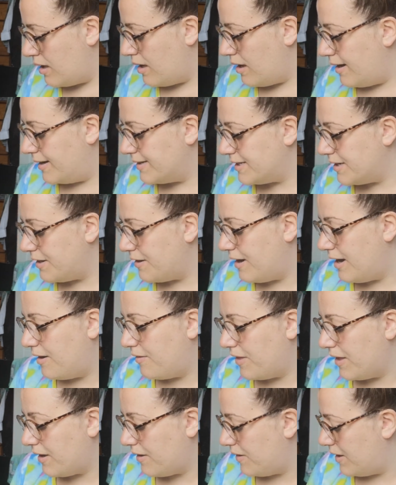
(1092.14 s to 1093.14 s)
I don't know how
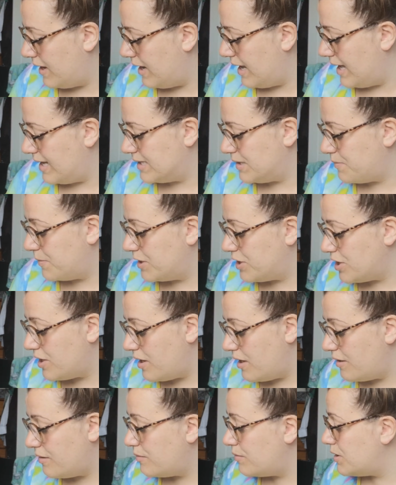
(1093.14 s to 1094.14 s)
they're going to last my
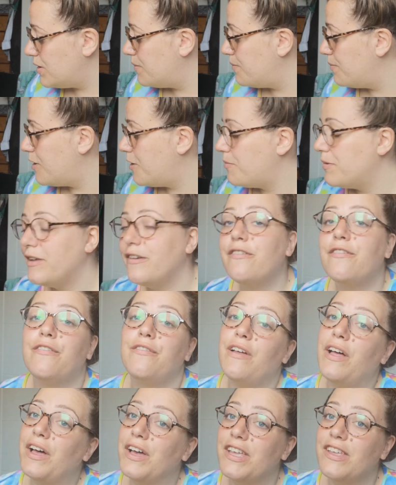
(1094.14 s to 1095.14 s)
child. Probably
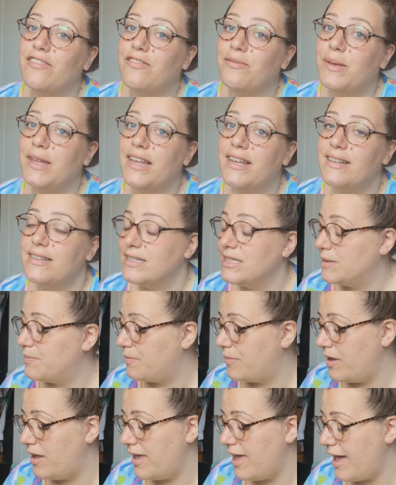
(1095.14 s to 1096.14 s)
5 minutes.
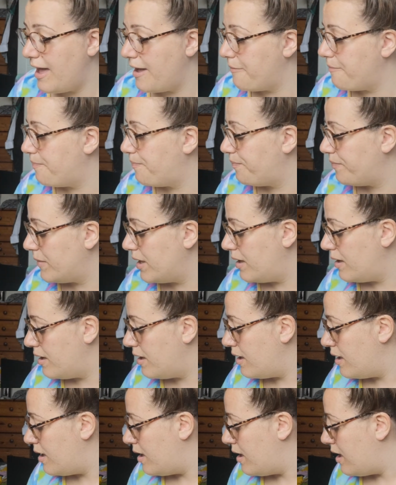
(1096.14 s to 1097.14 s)
But yeah.
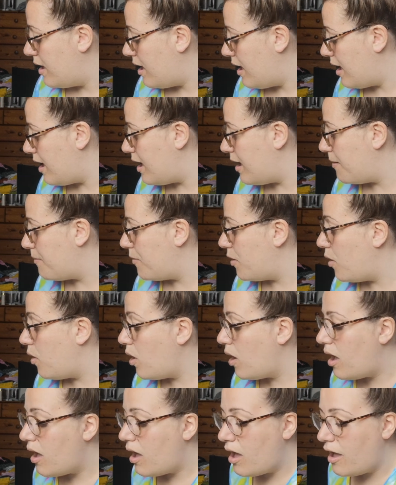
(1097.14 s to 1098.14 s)

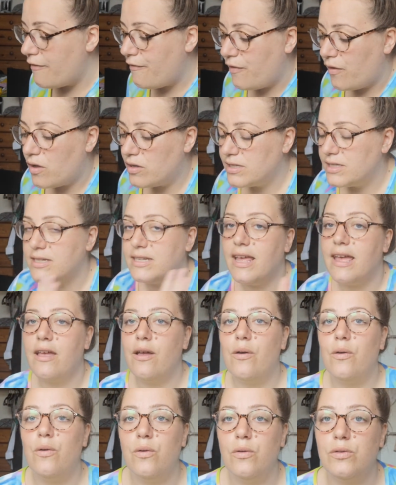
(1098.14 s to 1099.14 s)
I forgot to say,
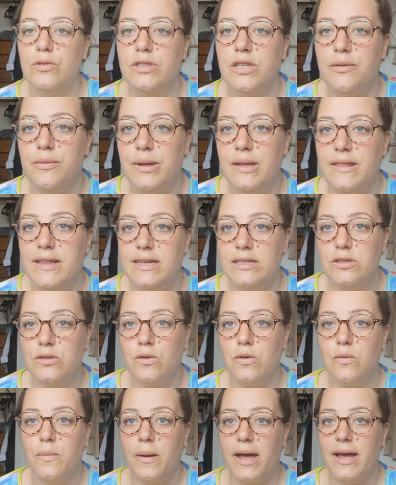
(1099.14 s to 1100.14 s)
also in their
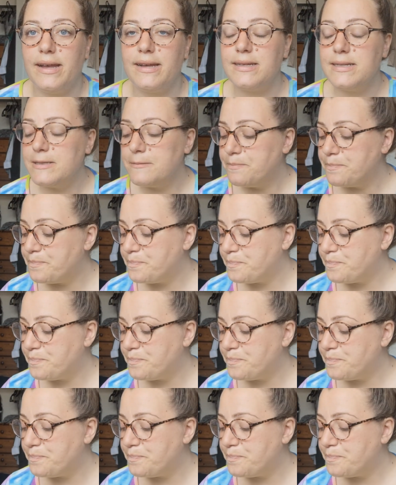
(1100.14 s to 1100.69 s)
school bags,